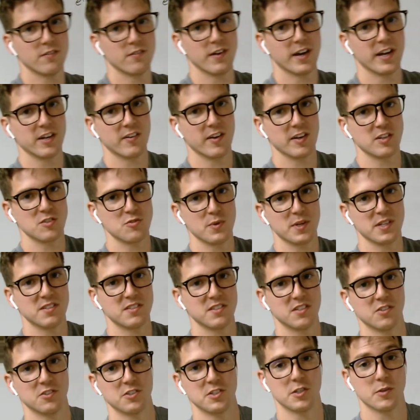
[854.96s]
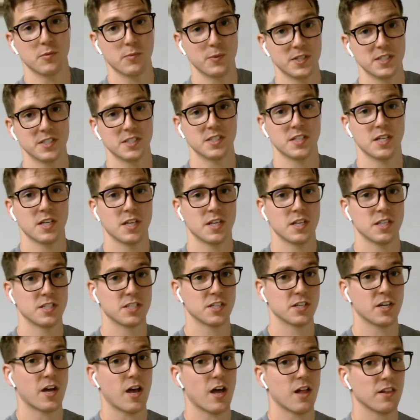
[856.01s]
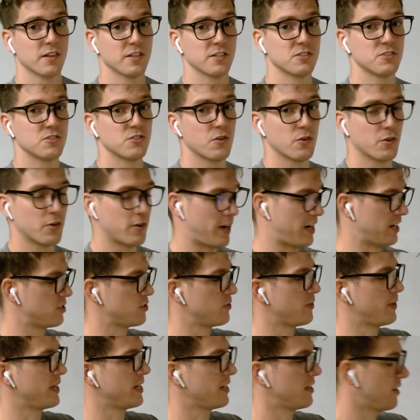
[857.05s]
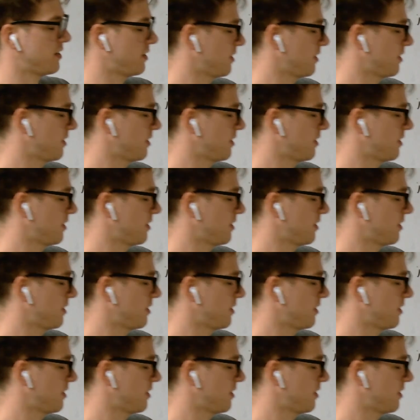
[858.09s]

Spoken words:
right? Graduated cylinder. Went to college, so graduated.